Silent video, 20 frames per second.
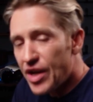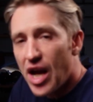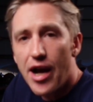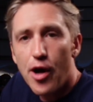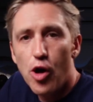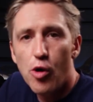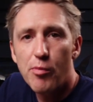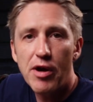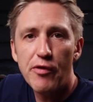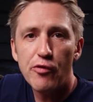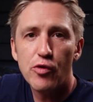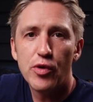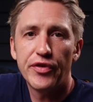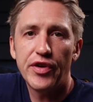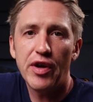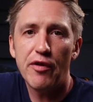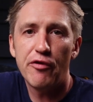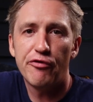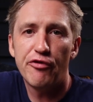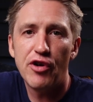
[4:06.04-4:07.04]
I hope
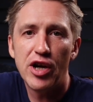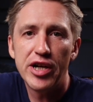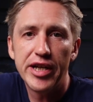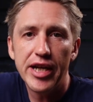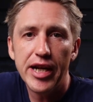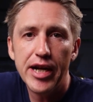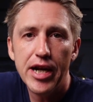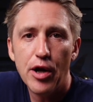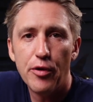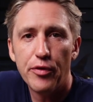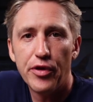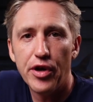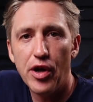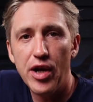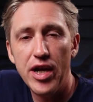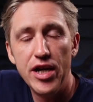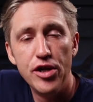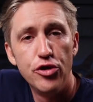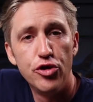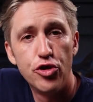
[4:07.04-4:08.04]
everyone's having fun getting out
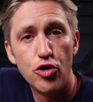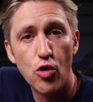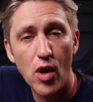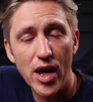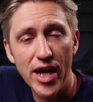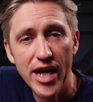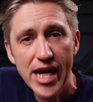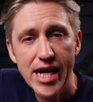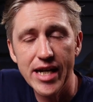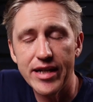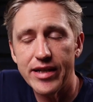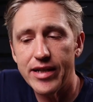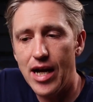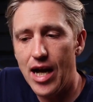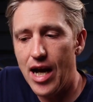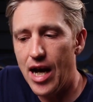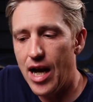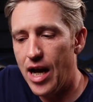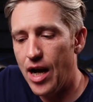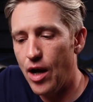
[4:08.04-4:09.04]
there, enjoying it.
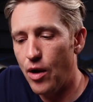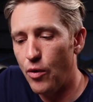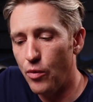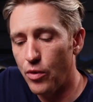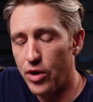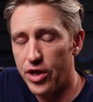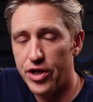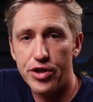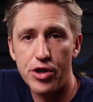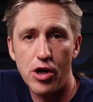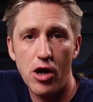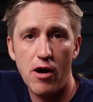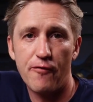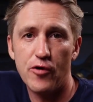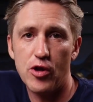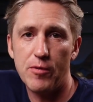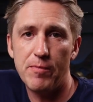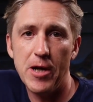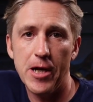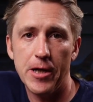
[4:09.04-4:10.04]
Uh, we're going to start
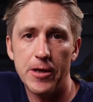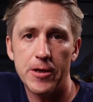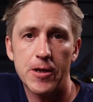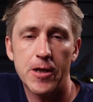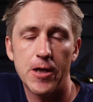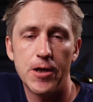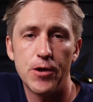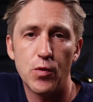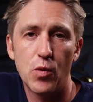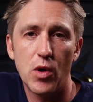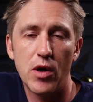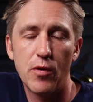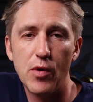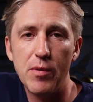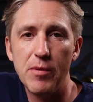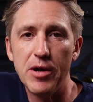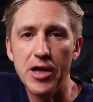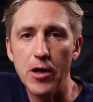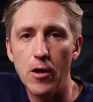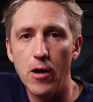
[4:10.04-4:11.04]
off with the Pinks because what have
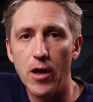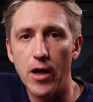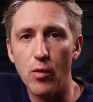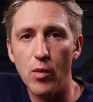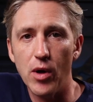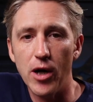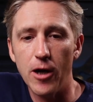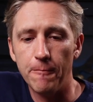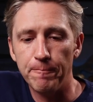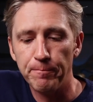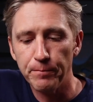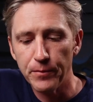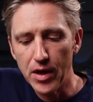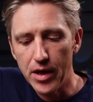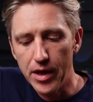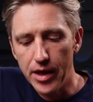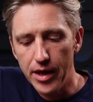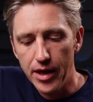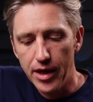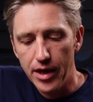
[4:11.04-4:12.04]
we been hearing? Well,
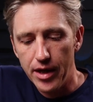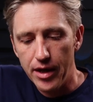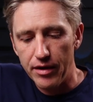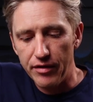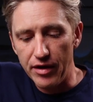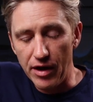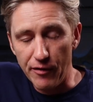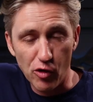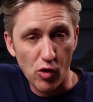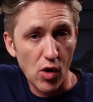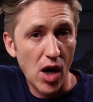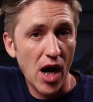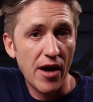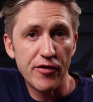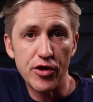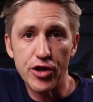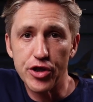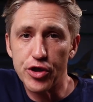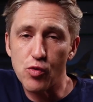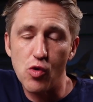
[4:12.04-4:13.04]
they've
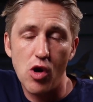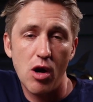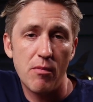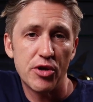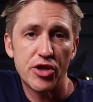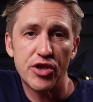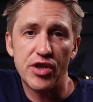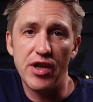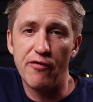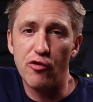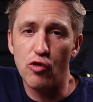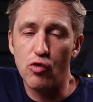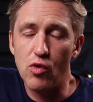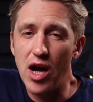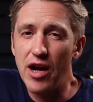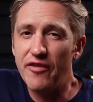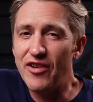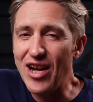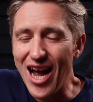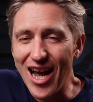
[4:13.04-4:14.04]
arrived in the Squamish, they've
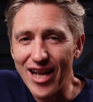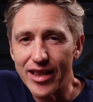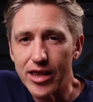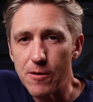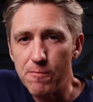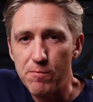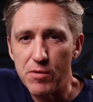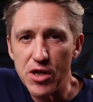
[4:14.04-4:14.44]
arrived at the